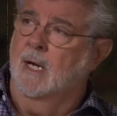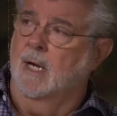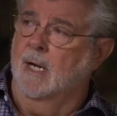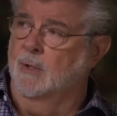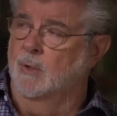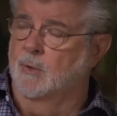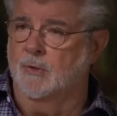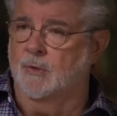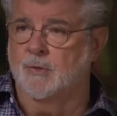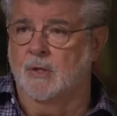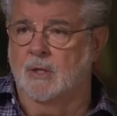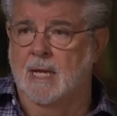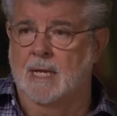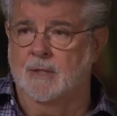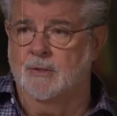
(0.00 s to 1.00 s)
I noticed
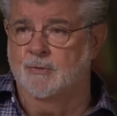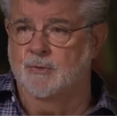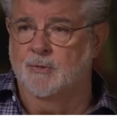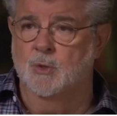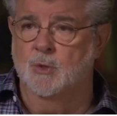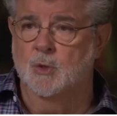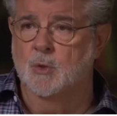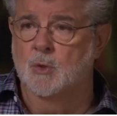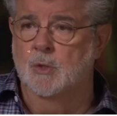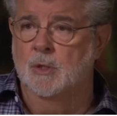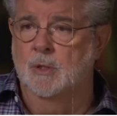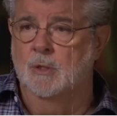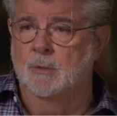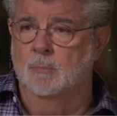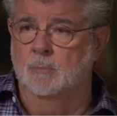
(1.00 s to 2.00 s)
the last few
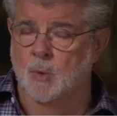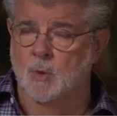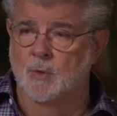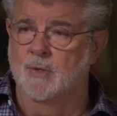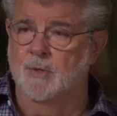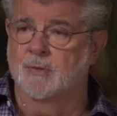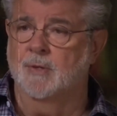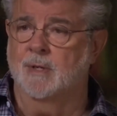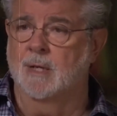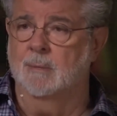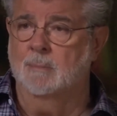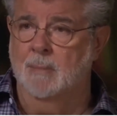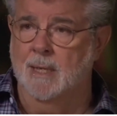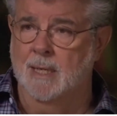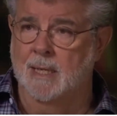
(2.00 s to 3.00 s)
movies that
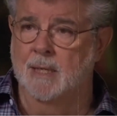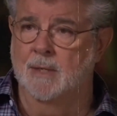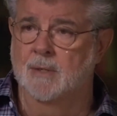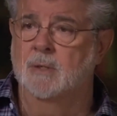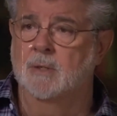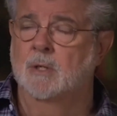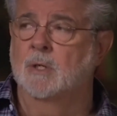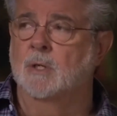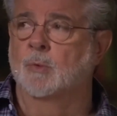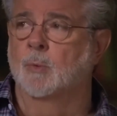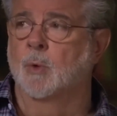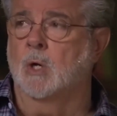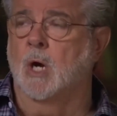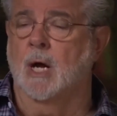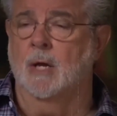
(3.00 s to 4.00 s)
I'd made
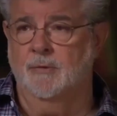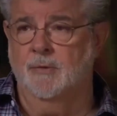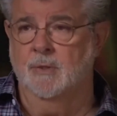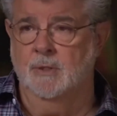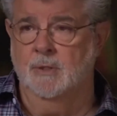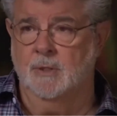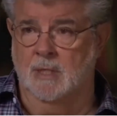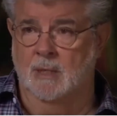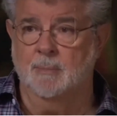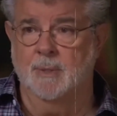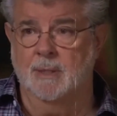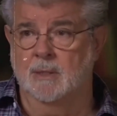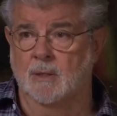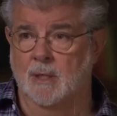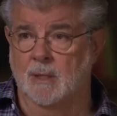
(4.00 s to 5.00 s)
were costing the
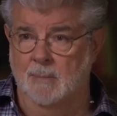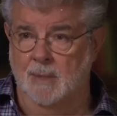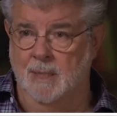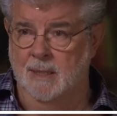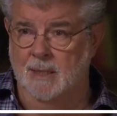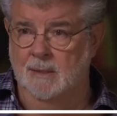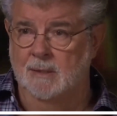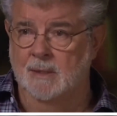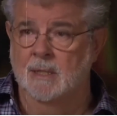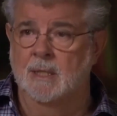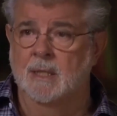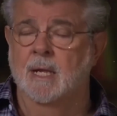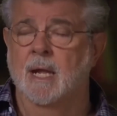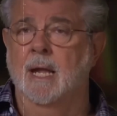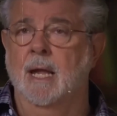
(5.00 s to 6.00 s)
company a lot of money,
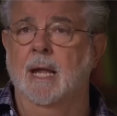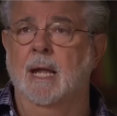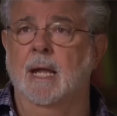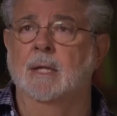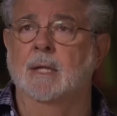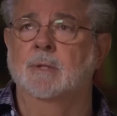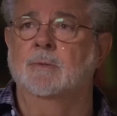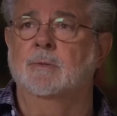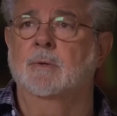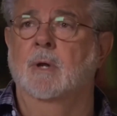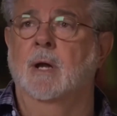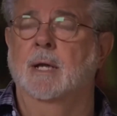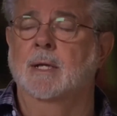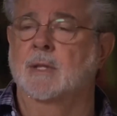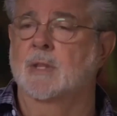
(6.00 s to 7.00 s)
and
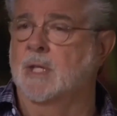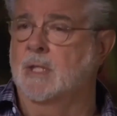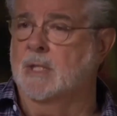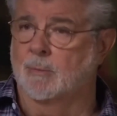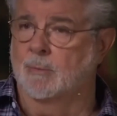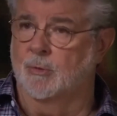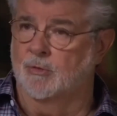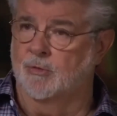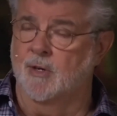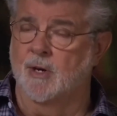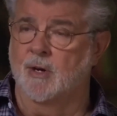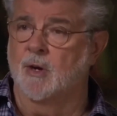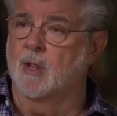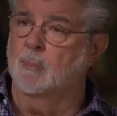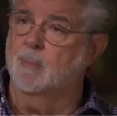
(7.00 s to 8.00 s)
I didn't think that was
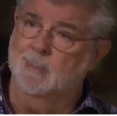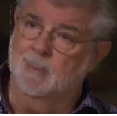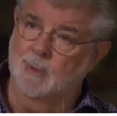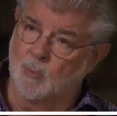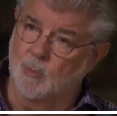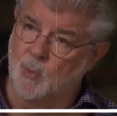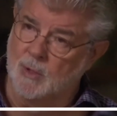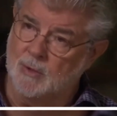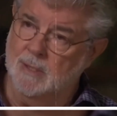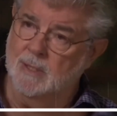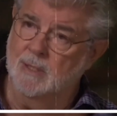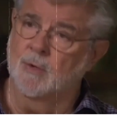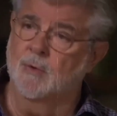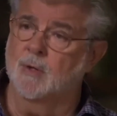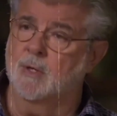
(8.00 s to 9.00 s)
fair to the people that worked
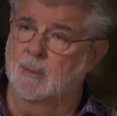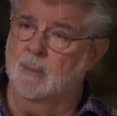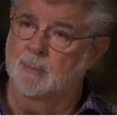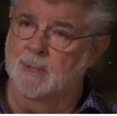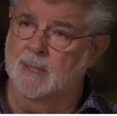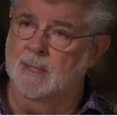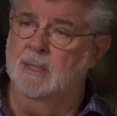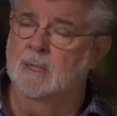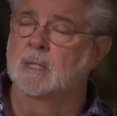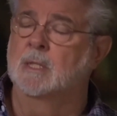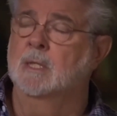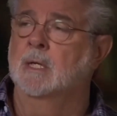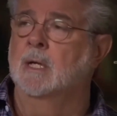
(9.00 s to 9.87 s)
there or the company,